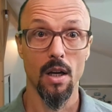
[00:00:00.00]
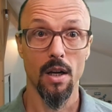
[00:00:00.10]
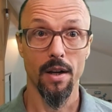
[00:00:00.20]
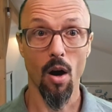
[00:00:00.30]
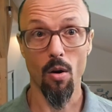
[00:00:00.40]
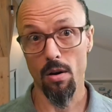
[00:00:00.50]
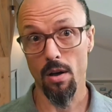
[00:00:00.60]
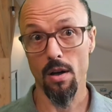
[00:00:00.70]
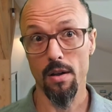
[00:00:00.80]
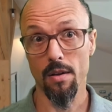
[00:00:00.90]
Now,
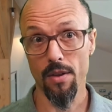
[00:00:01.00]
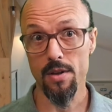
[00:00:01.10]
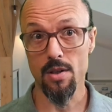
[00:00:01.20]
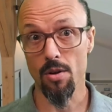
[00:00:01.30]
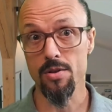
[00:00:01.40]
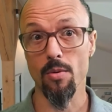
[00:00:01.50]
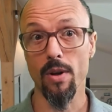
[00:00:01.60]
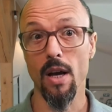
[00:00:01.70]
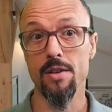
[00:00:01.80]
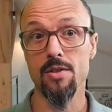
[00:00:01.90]
this also in
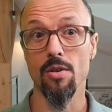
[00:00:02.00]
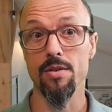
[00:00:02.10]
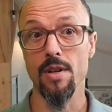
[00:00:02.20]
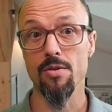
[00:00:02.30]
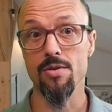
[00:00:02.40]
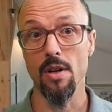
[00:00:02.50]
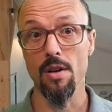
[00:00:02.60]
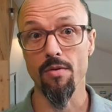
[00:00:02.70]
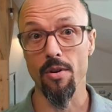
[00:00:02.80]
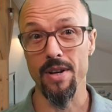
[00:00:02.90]
regards to continuous
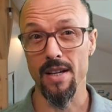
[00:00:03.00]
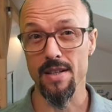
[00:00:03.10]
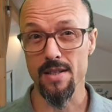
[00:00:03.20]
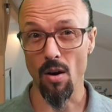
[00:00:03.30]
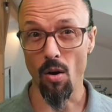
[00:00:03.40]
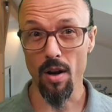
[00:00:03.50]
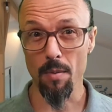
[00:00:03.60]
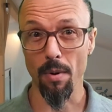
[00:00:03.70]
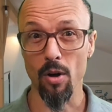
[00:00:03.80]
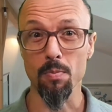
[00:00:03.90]
delivery, it's all
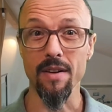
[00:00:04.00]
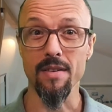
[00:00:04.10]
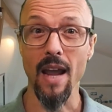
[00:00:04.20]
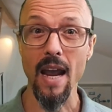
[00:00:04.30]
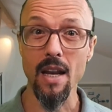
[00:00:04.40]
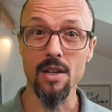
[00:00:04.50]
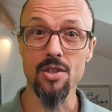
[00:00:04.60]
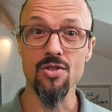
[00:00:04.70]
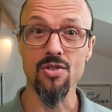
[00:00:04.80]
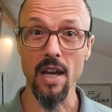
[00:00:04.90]
about maintaining a
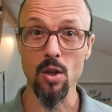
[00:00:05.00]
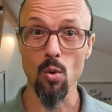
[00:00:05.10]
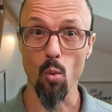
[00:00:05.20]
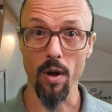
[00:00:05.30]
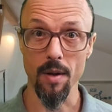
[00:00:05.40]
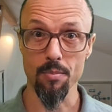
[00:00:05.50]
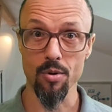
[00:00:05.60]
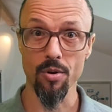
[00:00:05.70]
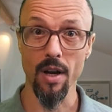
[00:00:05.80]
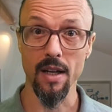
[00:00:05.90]
state where the
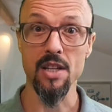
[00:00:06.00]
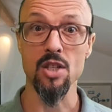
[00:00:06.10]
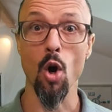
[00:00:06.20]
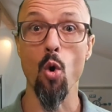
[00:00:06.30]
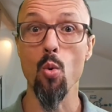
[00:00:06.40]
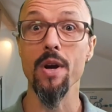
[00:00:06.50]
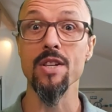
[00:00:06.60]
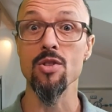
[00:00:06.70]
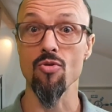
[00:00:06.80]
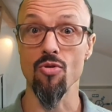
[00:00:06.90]
product is
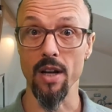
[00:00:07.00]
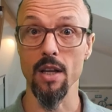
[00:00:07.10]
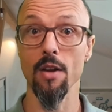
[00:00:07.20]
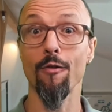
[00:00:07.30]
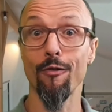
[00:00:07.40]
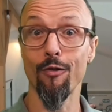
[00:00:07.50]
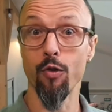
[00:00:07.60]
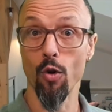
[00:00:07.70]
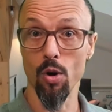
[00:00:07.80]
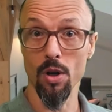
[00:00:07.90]
always ready
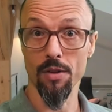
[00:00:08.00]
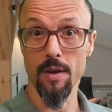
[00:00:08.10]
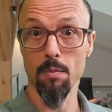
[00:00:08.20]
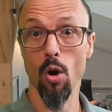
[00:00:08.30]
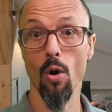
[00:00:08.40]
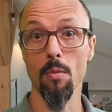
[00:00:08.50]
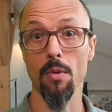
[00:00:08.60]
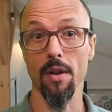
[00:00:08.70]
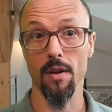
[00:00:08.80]
for deployment.